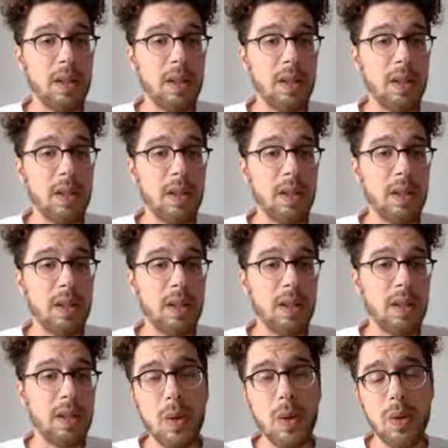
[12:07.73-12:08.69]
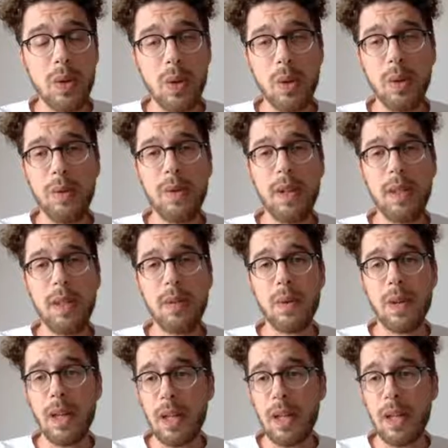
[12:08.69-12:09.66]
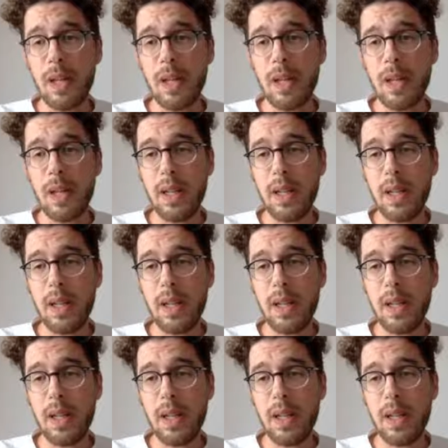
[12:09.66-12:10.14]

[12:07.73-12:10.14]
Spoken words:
in the internally controlled phase for alpha,